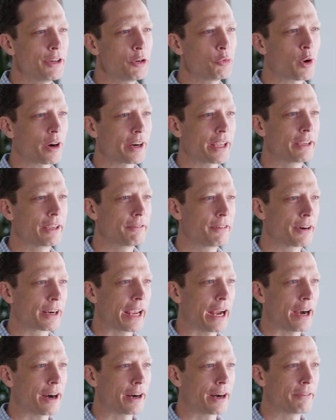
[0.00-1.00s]
After working
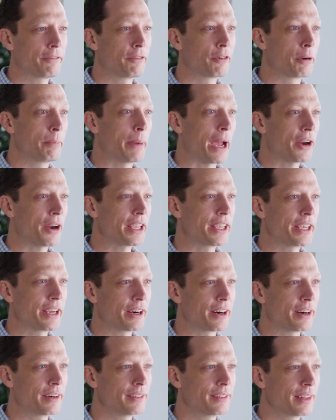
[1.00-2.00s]
for Gary for about a
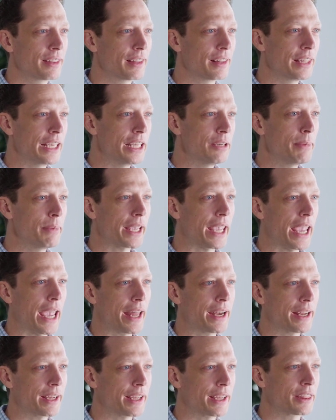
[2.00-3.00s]
year, the lead
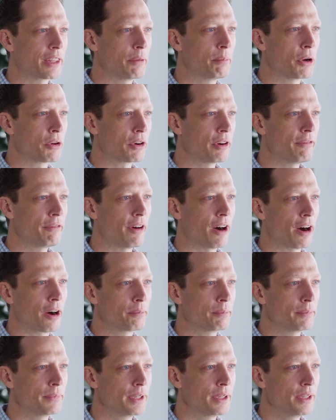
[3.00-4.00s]
mechanic at the Mona
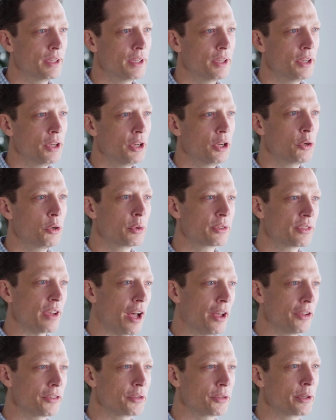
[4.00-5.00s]
Farm, who was
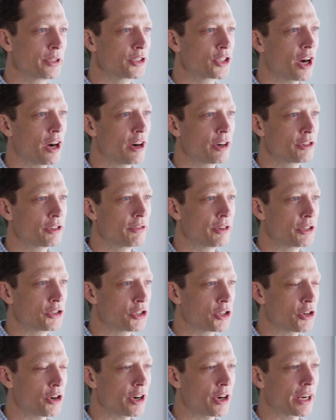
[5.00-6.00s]
also in charge of
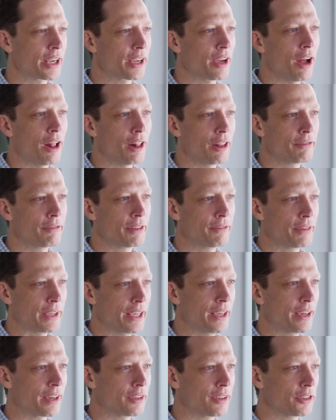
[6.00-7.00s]
insuring all of the
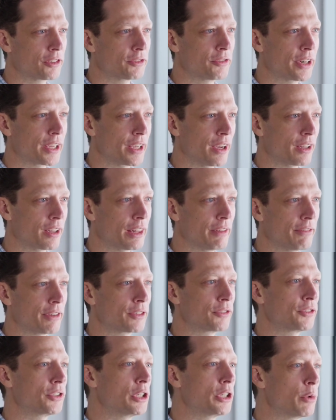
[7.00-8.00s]
vehicles for Young
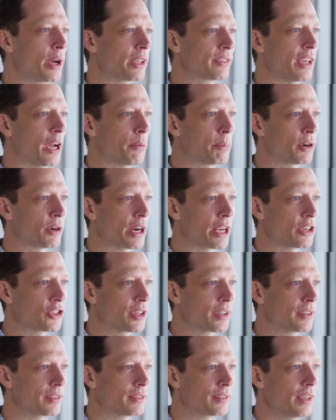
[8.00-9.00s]
Living's U.S.
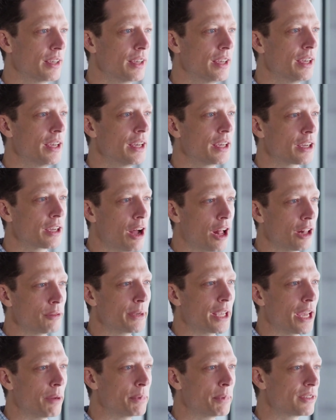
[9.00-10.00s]
operations,
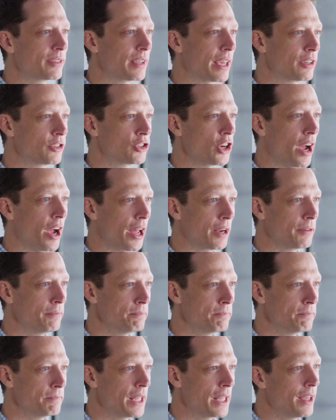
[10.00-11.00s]
called me up and said,
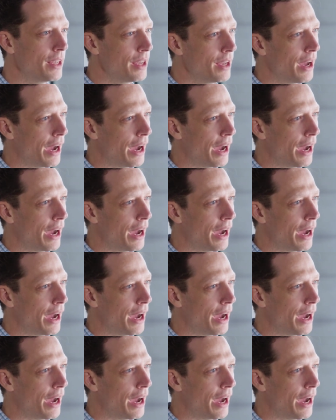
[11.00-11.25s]
"John,